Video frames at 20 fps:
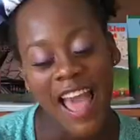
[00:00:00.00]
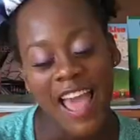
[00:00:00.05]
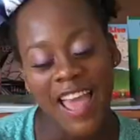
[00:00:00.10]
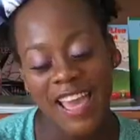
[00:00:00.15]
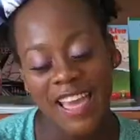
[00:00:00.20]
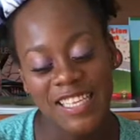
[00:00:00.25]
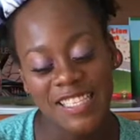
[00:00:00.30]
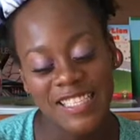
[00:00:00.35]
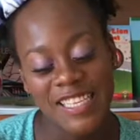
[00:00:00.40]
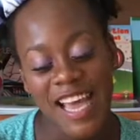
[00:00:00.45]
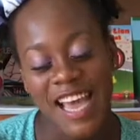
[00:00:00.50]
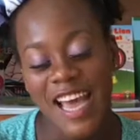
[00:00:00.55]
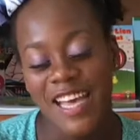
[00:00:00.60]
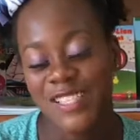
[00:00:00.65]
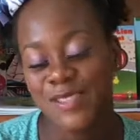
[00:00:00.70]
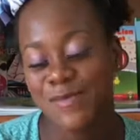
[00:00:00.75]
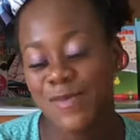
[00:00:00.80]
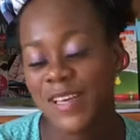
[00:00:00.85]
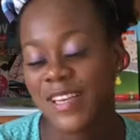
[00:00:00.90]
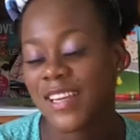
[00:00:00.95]
It
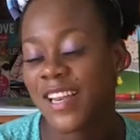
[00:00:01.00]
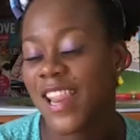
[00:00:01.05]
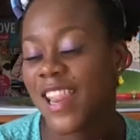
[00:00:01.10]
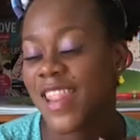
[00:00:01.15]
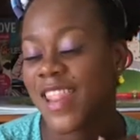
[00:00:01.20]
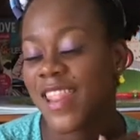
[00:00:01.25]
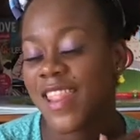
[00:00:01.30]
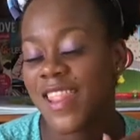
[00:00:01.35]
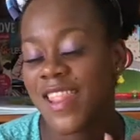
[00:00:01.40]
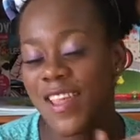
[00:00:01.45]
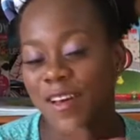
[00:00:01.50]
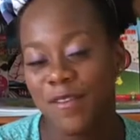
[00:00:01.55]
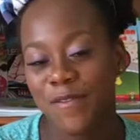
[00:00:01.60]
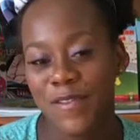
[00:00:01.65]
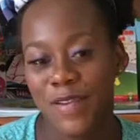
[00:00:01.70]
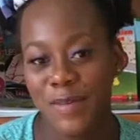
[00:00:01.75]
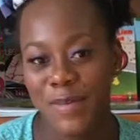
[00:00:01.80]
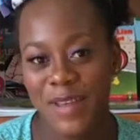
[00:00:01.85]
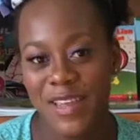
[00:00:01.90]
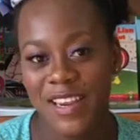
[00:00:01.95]
has been
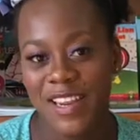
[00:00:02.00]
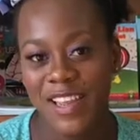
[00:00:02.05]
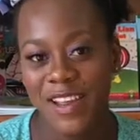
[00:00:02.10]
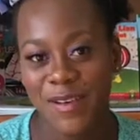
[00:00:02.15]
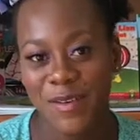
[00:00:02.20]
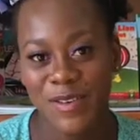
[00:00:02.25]
lovely being here